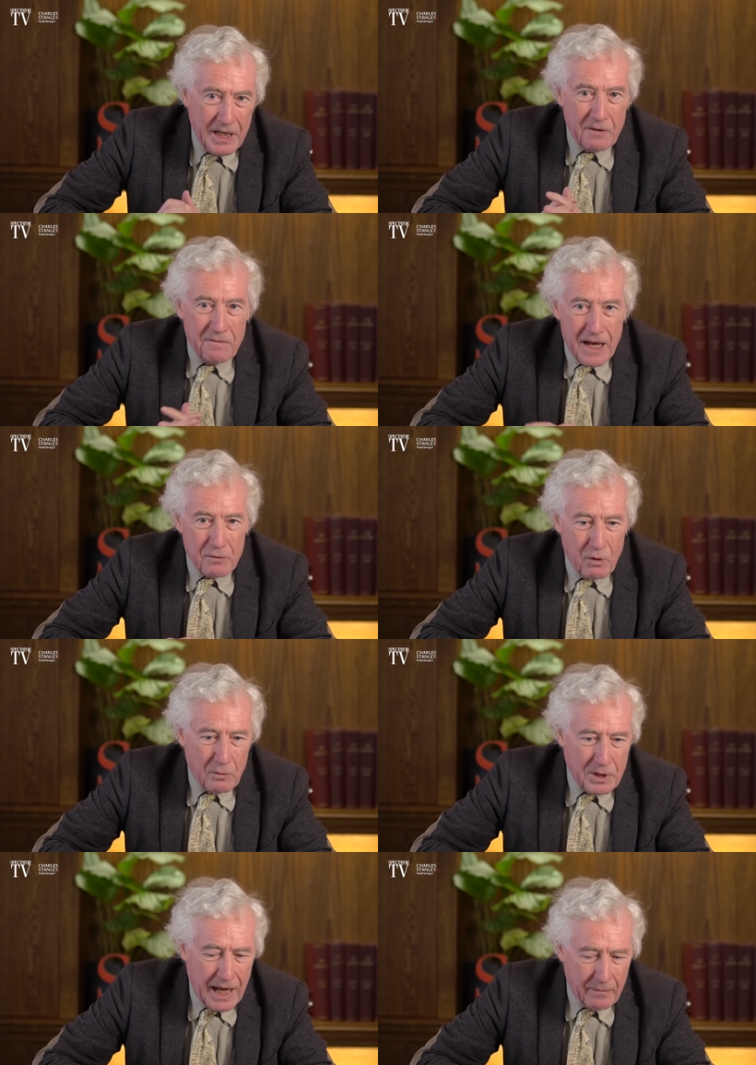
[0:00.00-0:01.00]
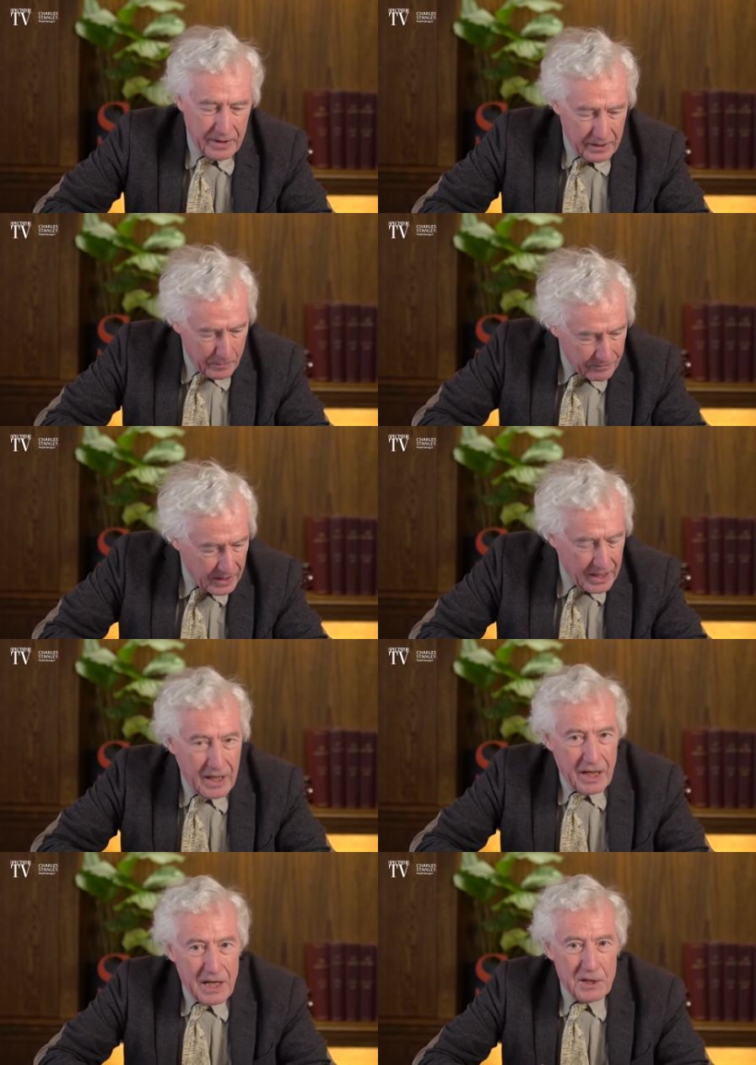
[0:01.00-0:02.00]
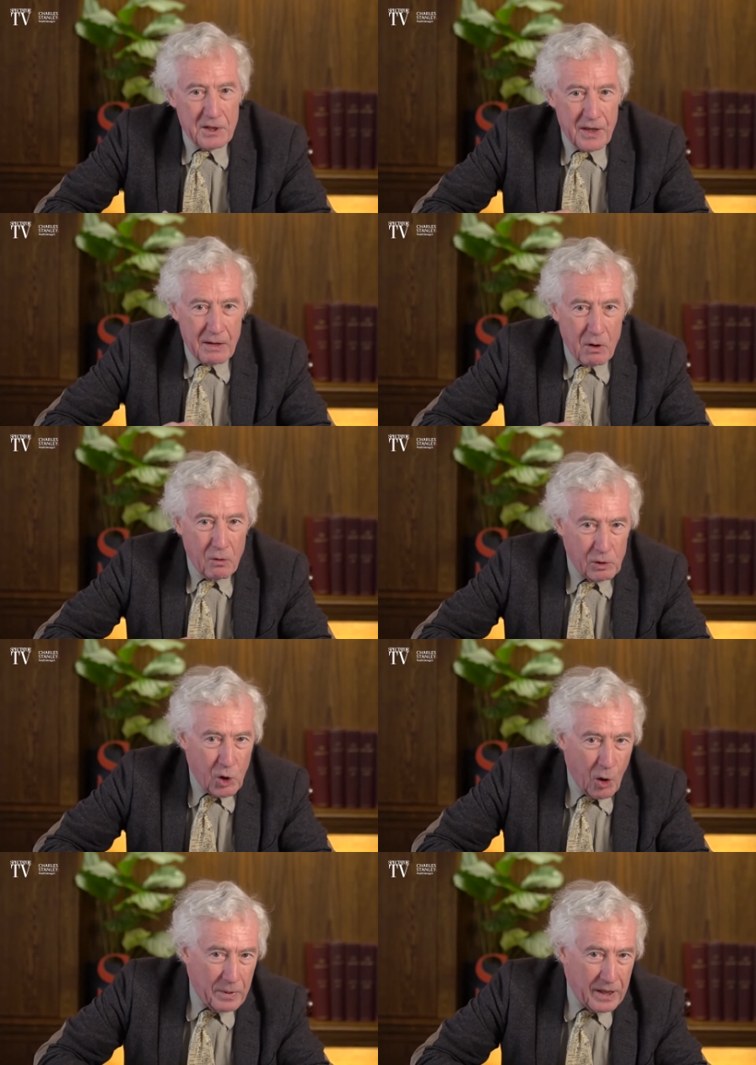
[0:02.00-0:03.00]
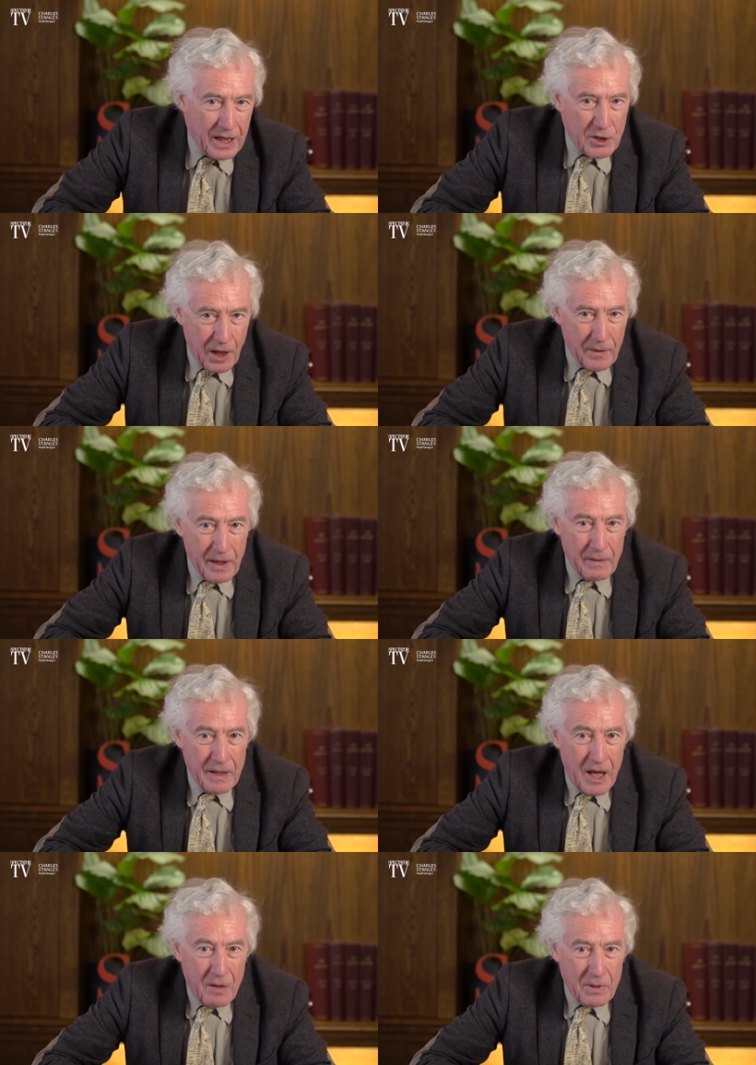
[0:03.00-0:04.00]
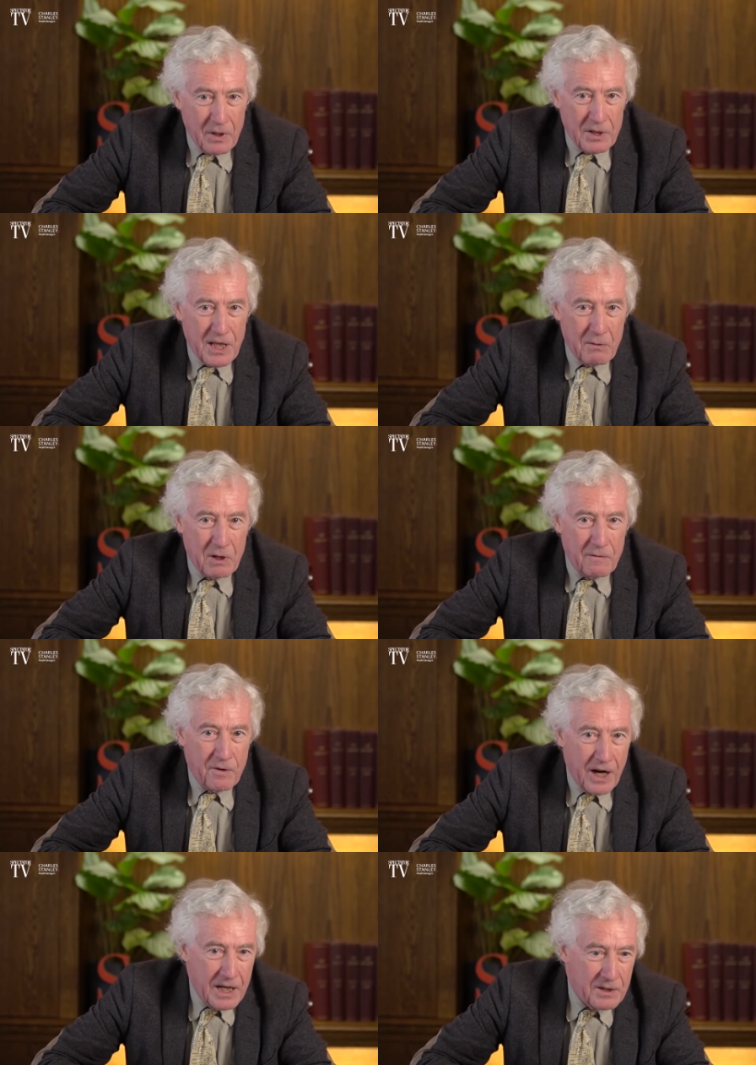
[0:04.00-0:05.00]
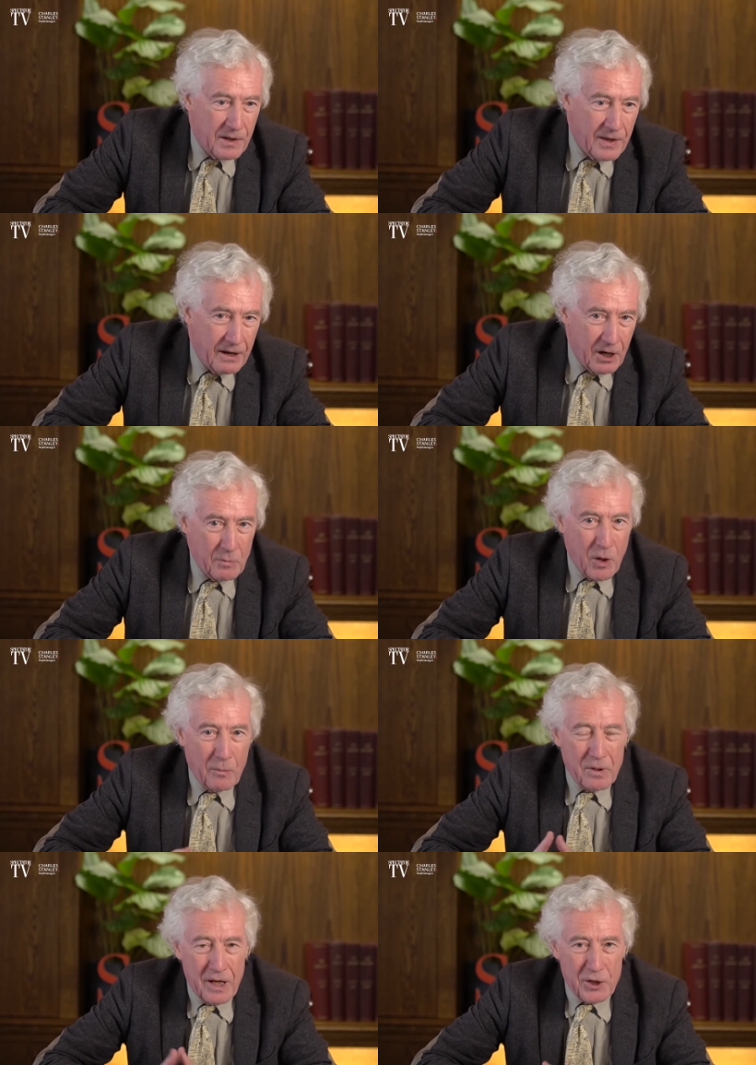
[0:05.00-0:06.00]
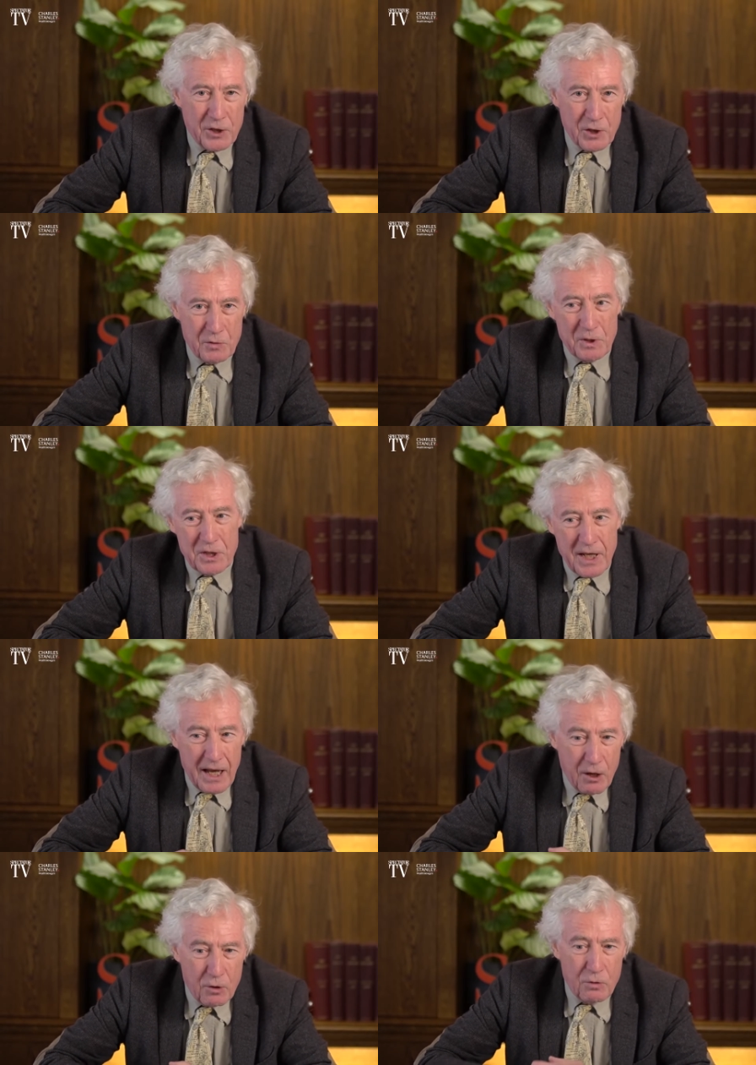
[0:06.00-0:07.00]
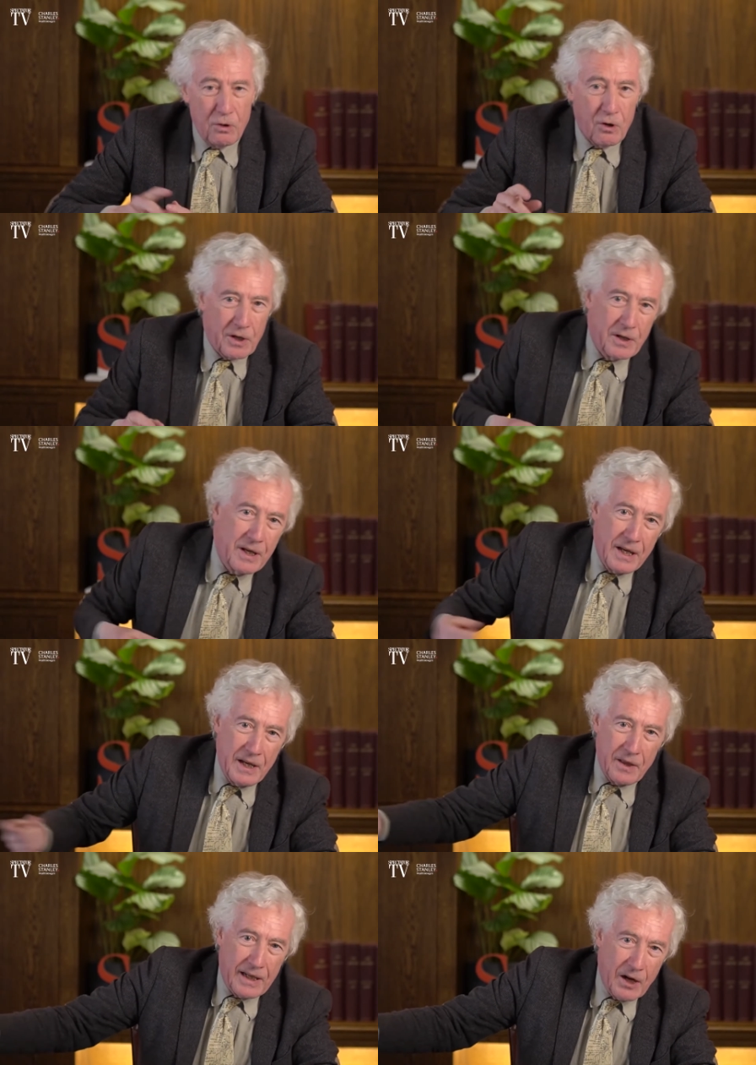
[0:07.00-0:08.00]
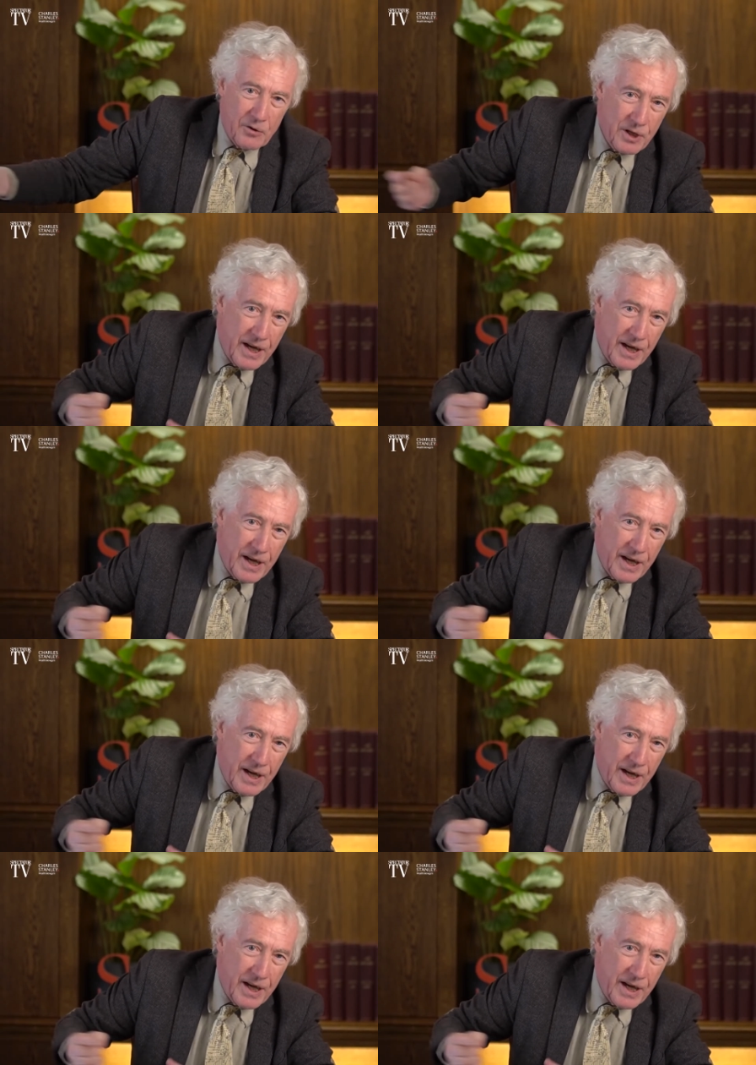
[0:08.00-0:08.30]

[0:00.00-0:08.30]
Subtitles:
In fact, what was happening is that they were all copying each other because they were afraid that their own populations would say, oh, look, in the country